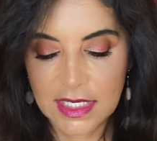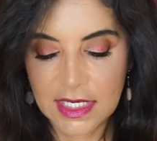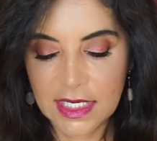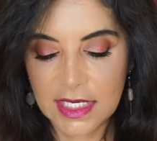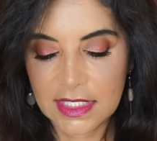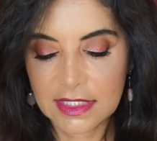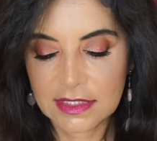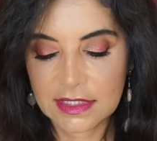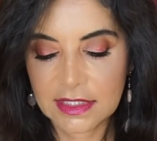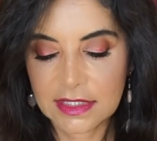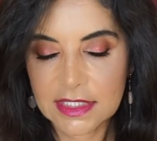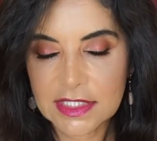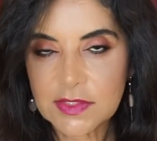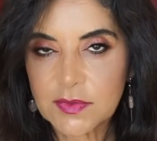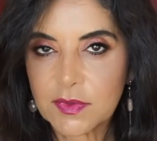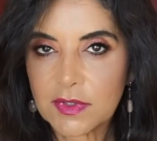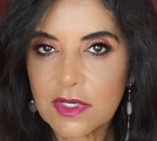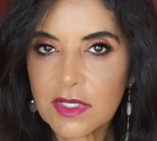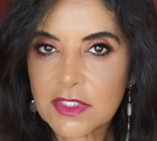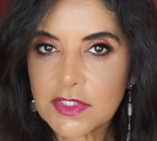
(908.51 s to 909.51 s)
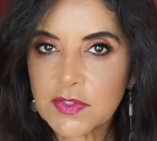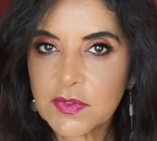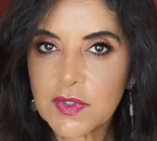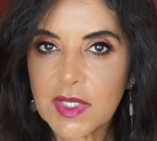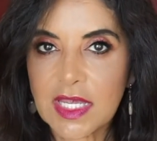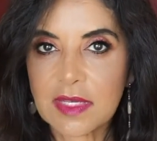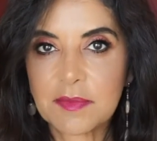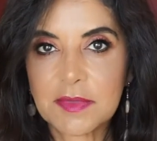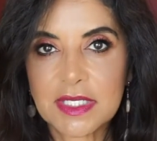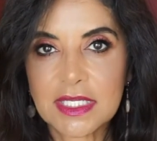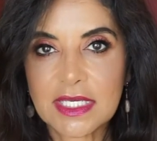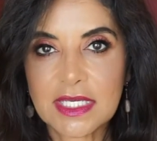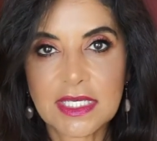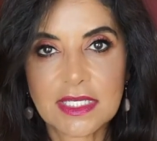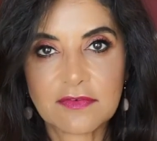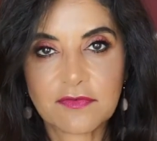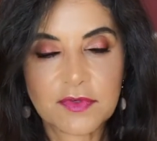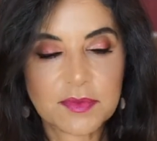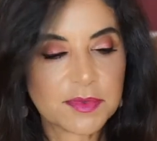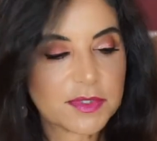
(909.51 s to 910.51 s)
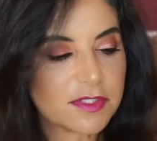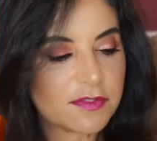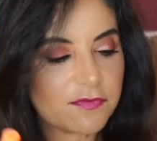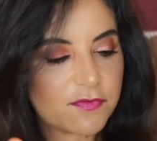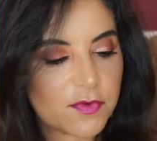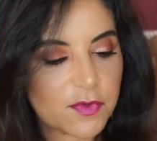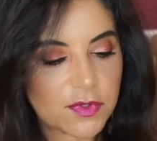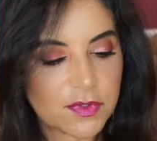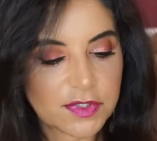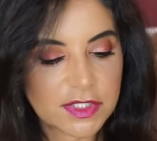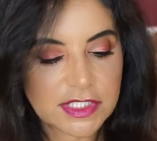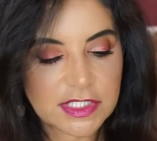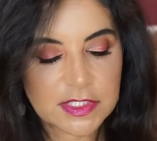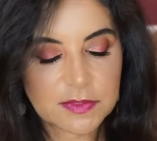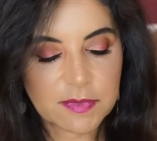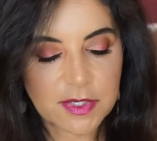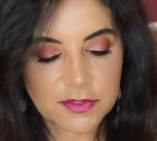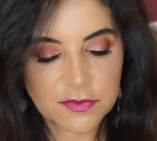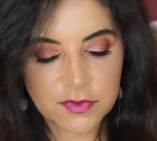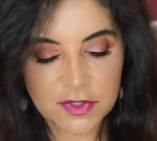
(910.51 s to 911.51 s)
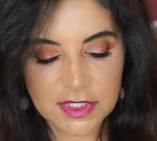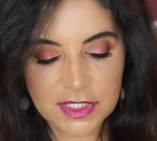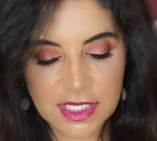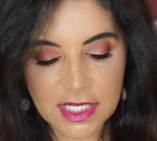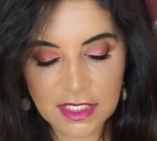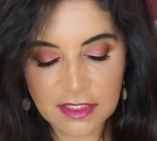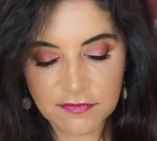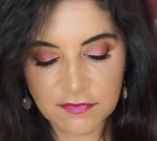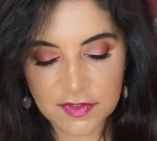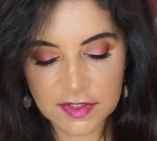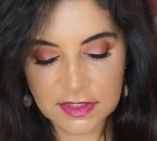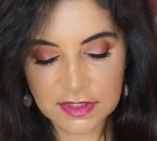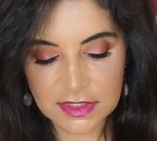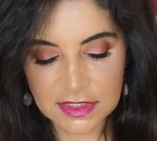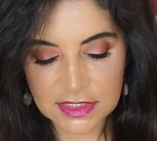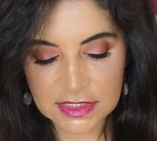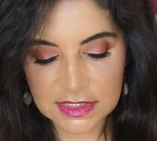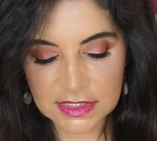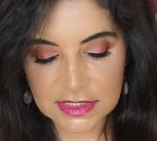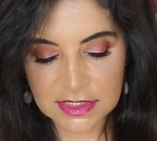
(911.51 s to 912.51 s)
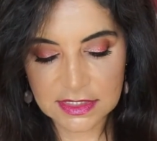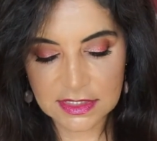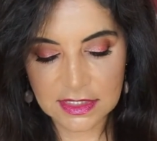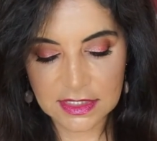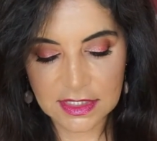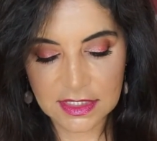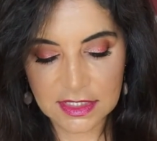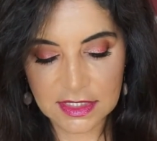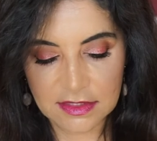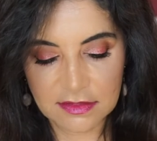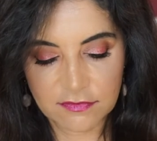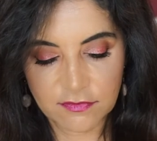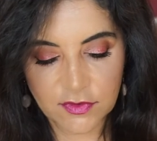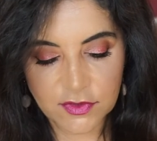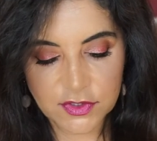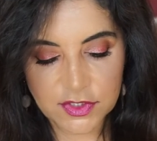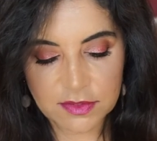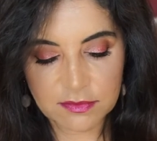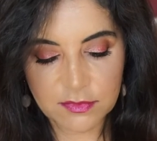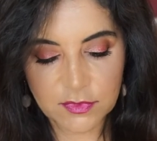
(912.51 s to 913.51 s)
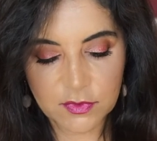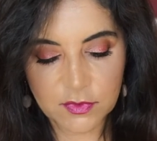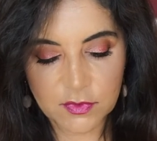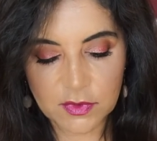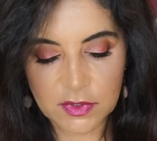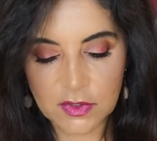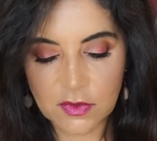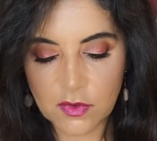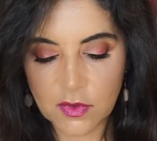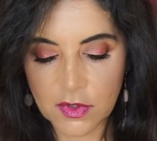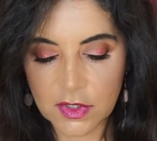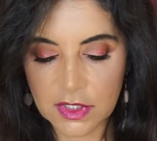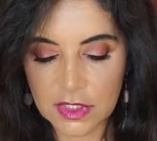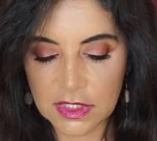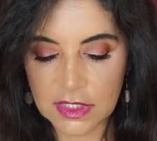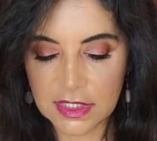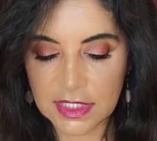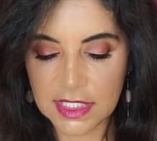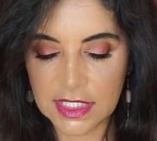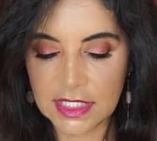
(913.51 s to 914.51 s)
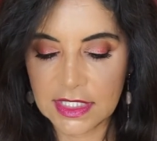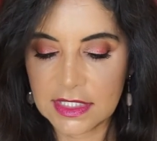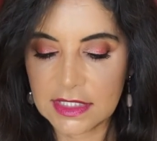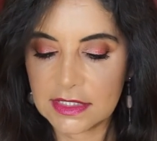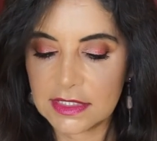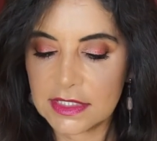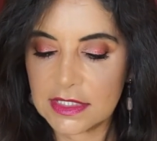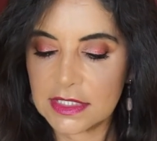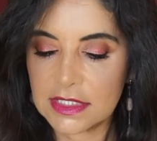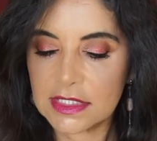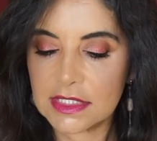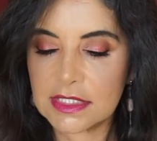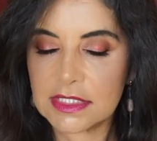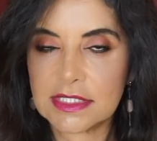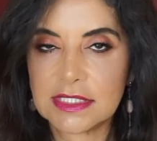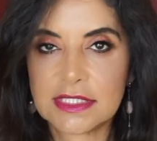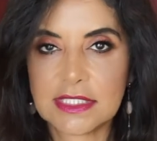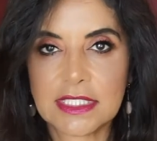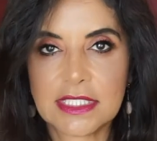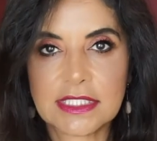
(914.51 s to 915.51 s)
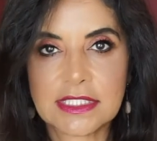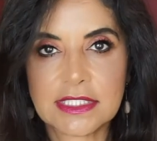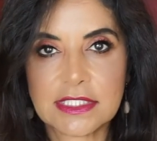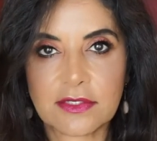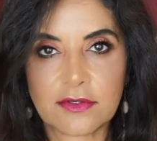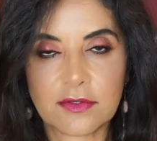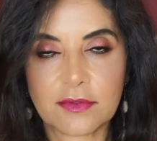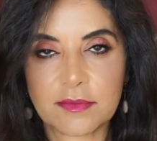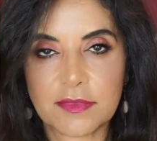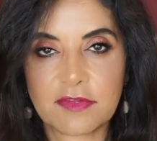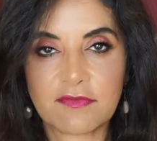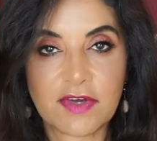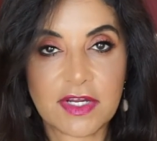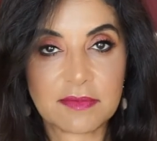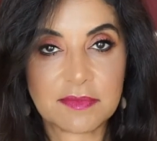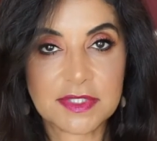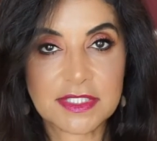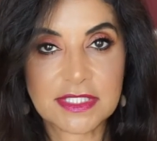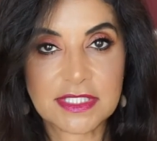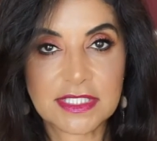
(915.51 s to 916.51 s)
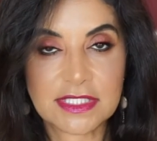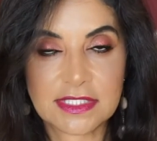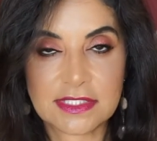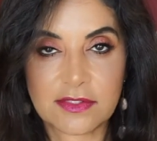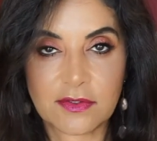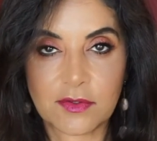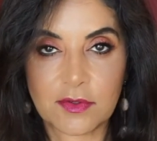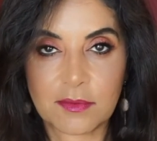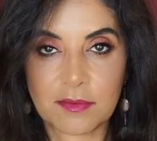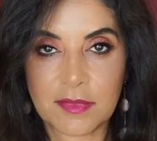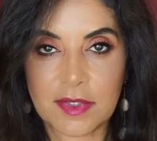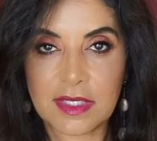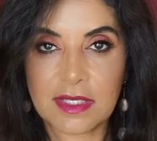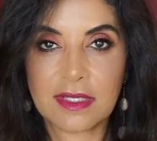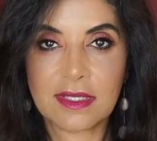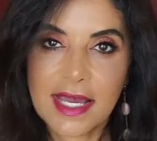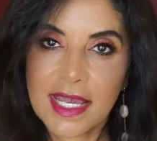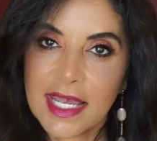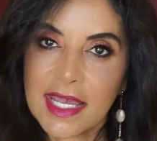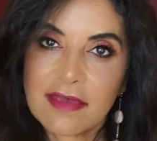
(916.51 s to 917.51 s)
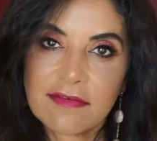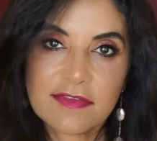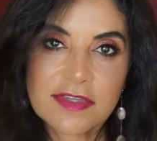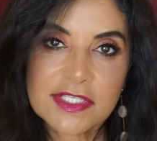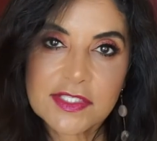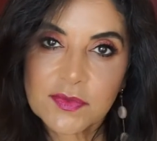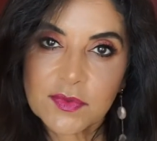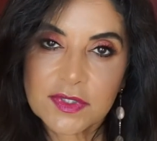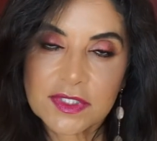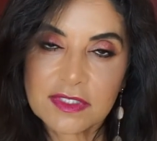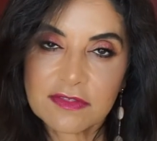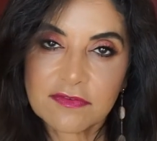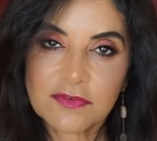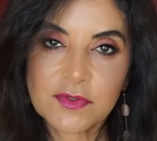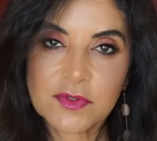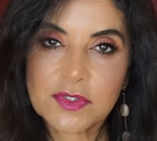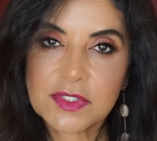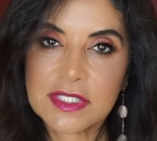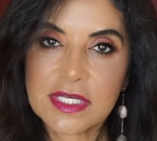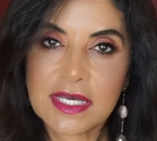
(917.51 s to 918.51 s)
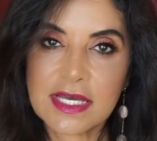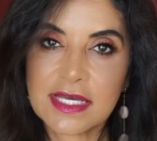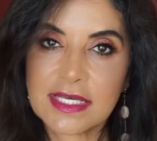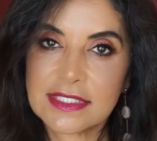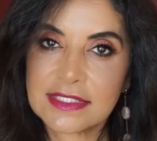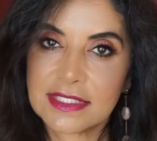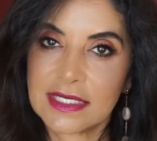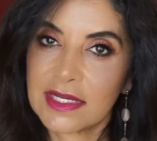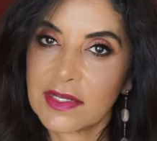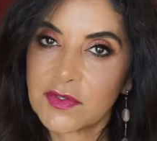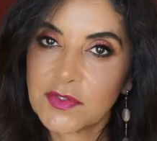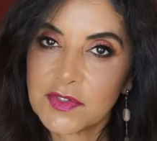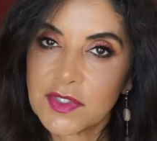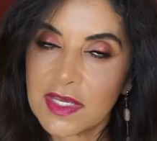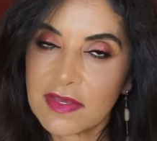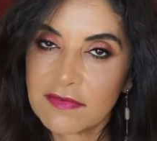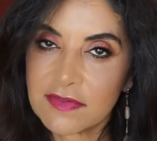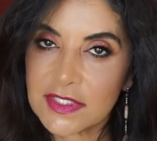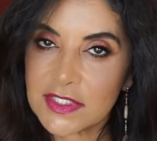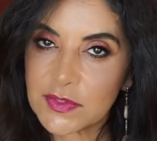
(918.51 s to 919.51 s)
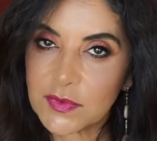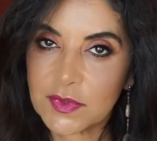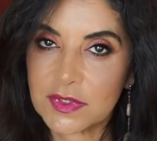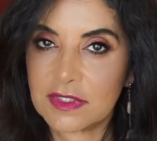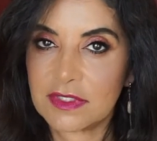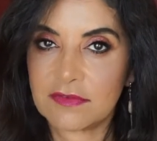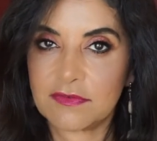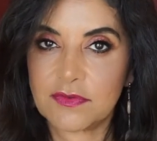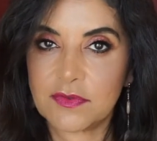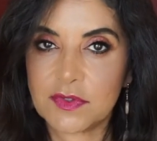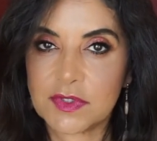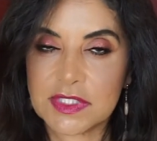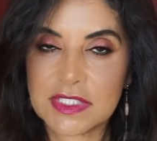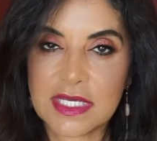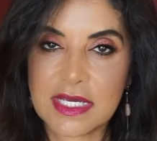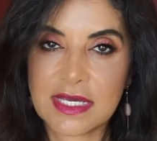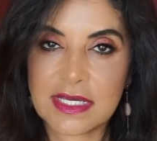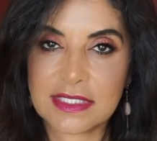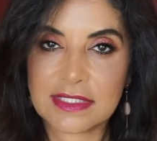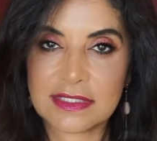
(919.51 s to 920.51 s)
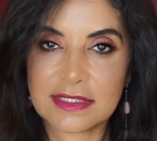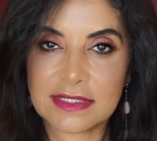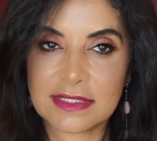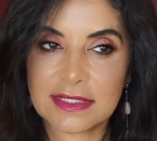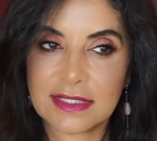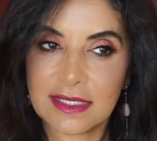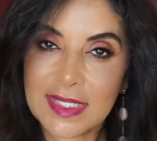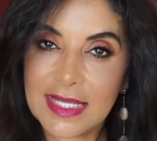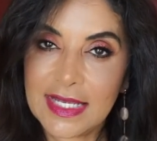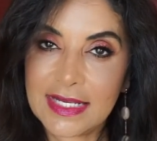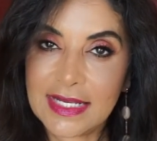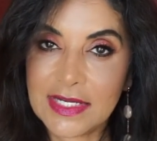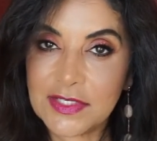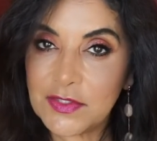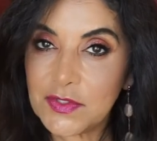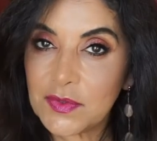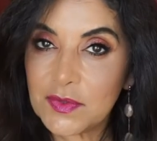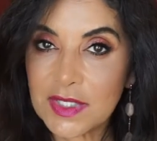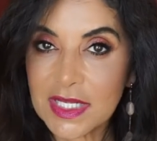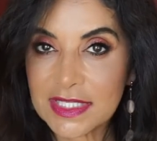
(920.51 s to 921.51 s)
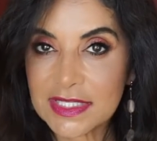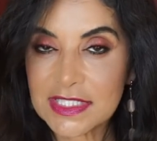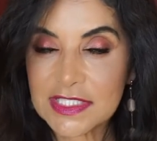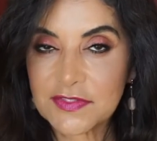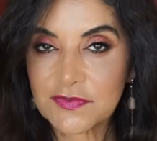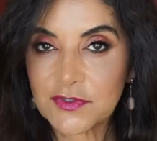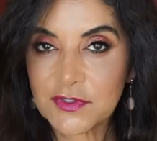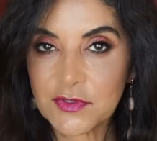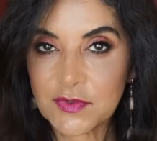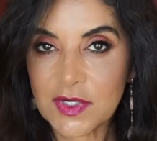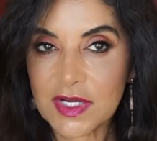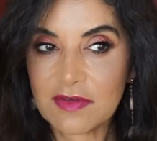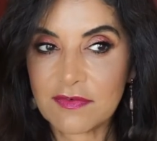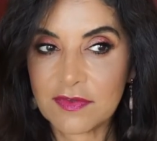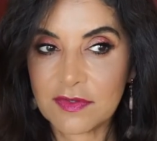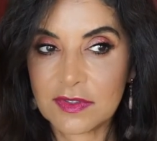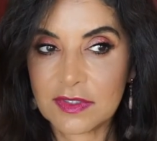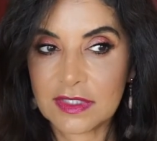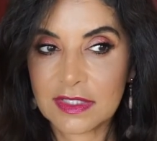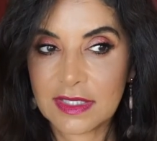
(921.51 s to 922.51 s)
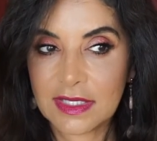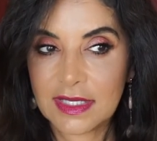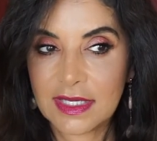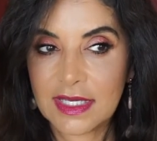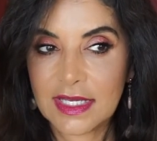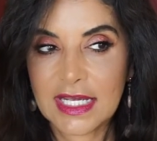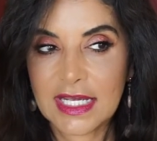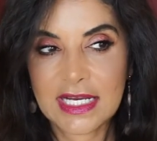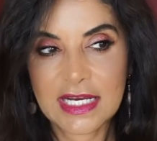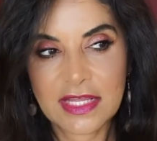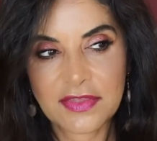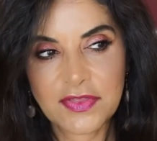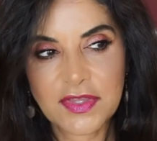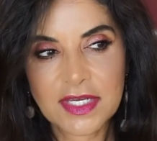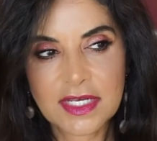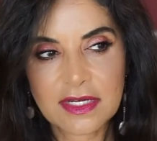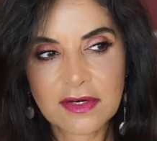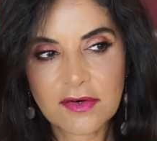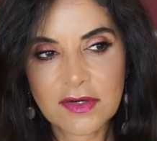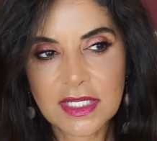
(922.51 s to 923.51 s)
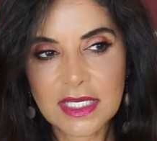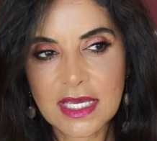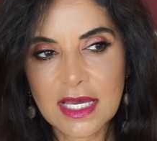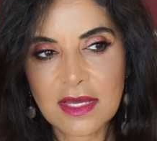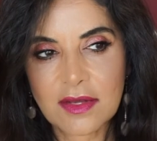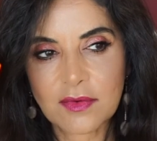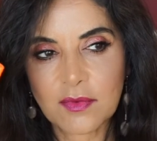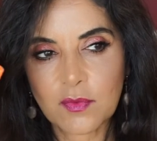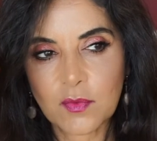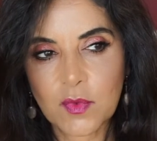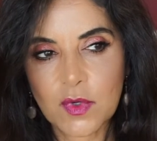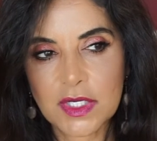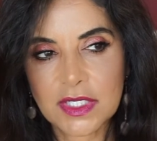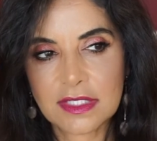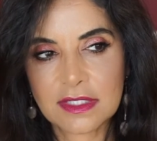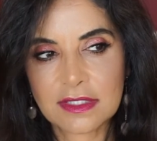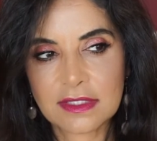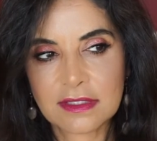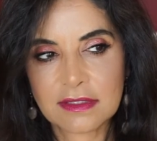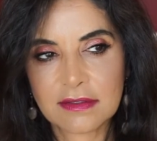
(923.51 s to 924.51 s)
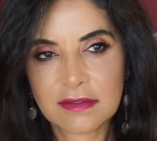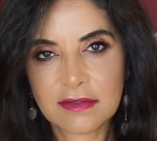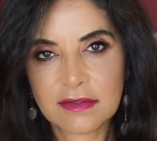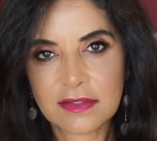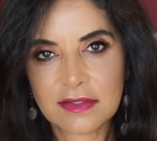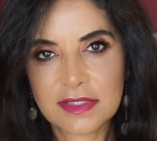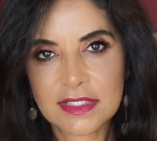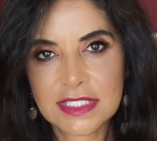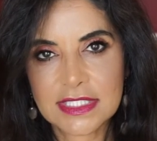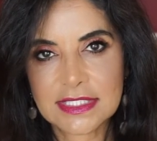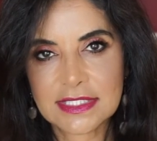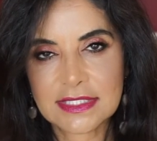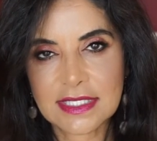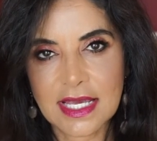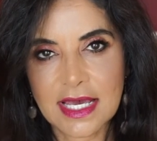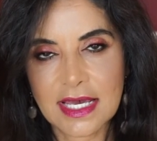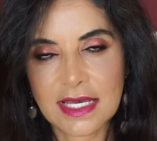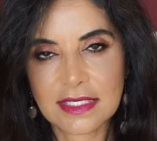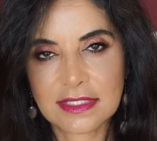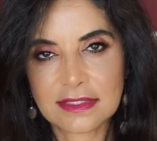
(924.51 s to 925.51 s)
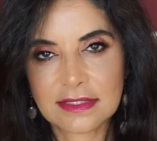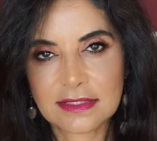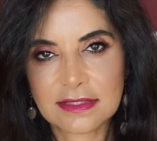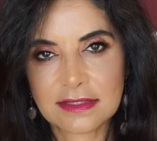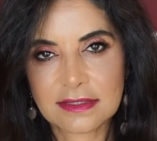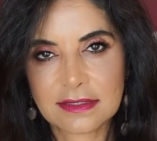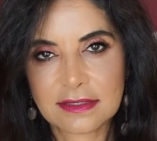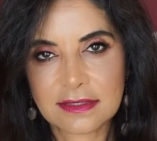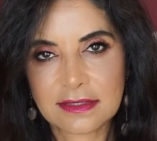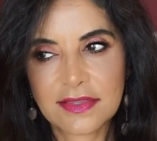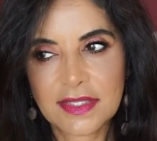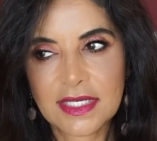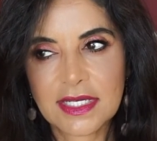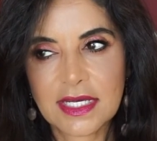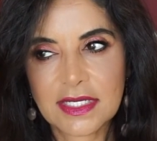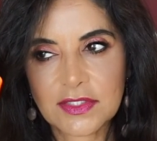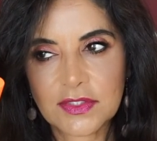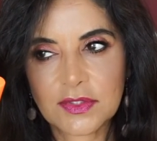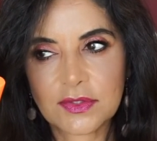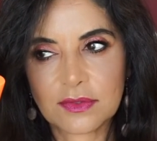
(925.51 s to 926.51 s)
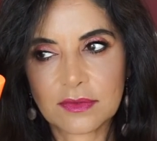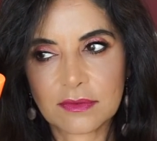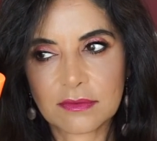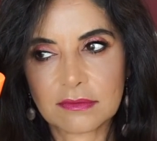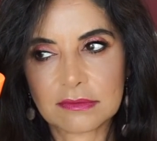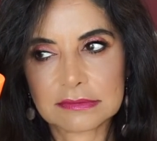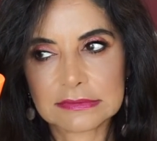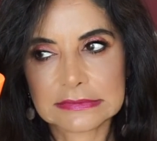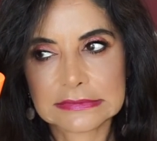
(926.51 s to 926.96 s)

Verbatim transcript: And then this one also came in a kit from Sephora. This is by Drunk Elephant. This is the Virgin Marula Oil and the C Serum, the Vitamin C Serum. I have this one in a full size, and I also have this one in a full size. And I do like this for travel. I think I already got one this size. I think I do.